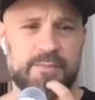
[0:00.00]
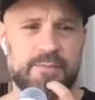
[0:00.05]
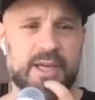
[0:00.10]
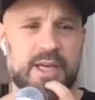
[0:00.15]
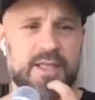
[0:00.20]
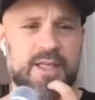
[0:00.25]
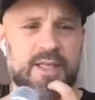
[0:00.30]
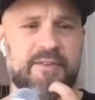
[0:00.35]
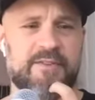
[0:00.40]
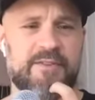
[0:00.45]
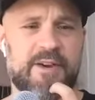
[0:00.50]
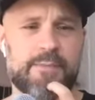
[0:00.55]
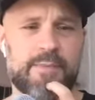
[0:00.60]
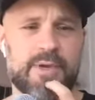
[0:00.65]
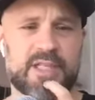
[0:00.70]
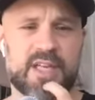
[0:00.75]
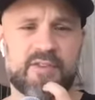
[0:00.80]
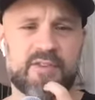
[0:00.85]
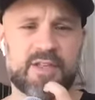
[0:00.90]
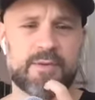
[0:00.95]
because I find
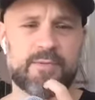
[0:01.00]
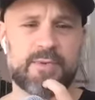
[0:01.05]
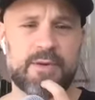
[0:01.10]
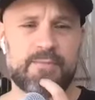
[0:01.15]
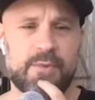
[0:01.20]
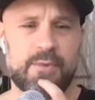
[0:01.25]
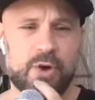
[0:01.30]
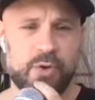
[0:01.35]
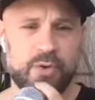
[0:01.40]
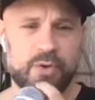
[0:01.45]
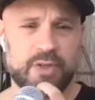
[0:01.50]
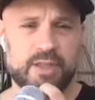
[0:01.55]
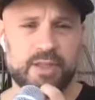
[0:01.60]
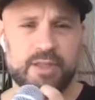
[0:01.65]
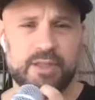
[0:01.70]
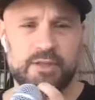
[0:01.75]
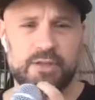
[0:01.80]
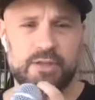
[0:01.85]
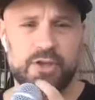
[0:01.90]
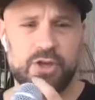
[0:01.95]
myself to be
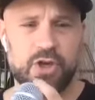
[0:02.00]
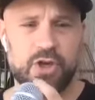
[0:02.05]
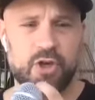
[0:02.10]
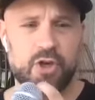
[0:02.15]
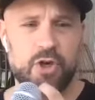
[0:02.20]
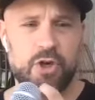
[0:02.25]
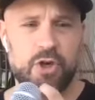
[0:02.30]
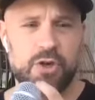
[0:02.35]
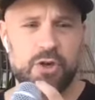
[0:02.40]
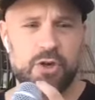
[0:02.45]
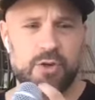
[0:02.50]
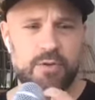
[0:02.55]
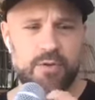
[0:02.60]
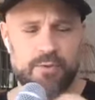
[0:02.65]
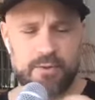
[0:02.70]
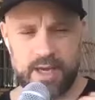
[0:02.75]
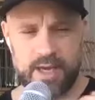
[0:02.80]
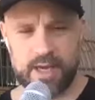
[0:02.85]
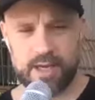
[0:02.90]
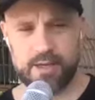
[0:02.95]
most
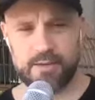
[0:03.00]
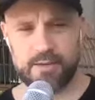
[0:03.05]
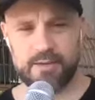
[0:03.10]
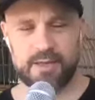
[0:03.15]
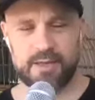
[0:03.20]
like